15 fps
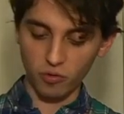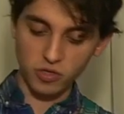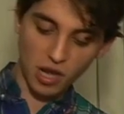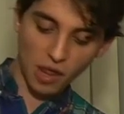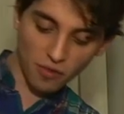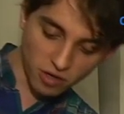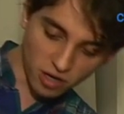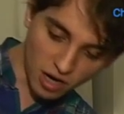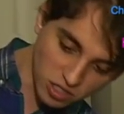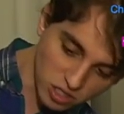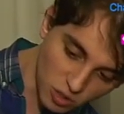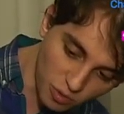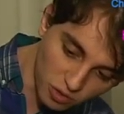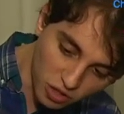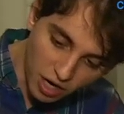There's another
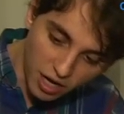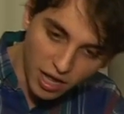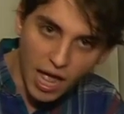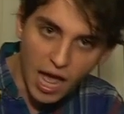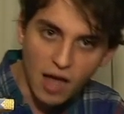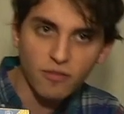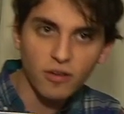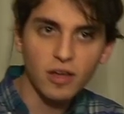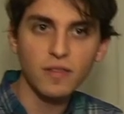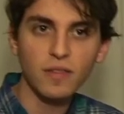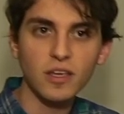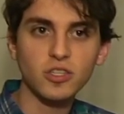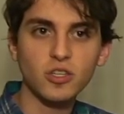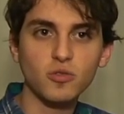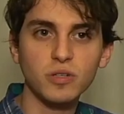cocktail book that I have
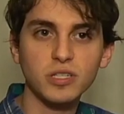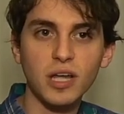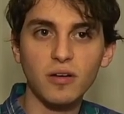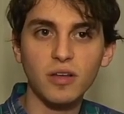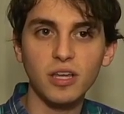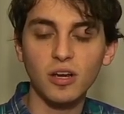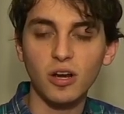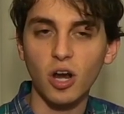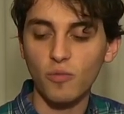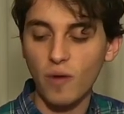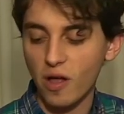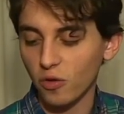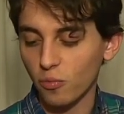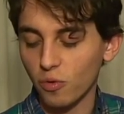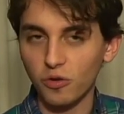this one down here,
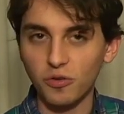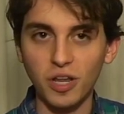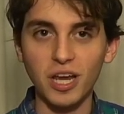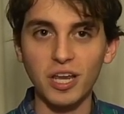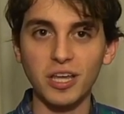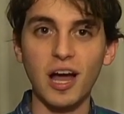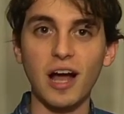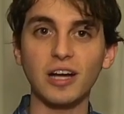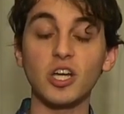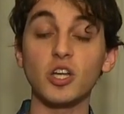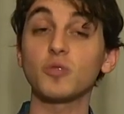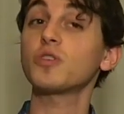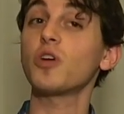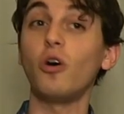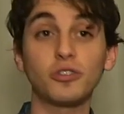Around the World in 80
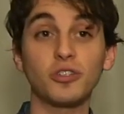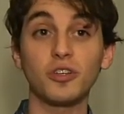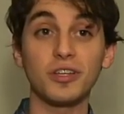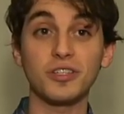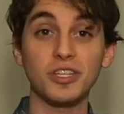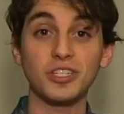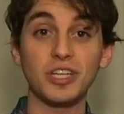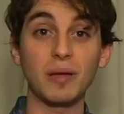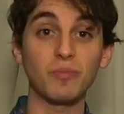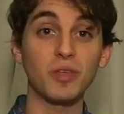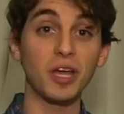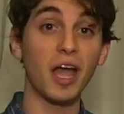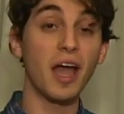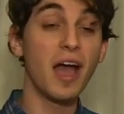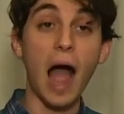Cocktails, which also does the same
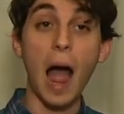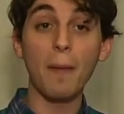thing.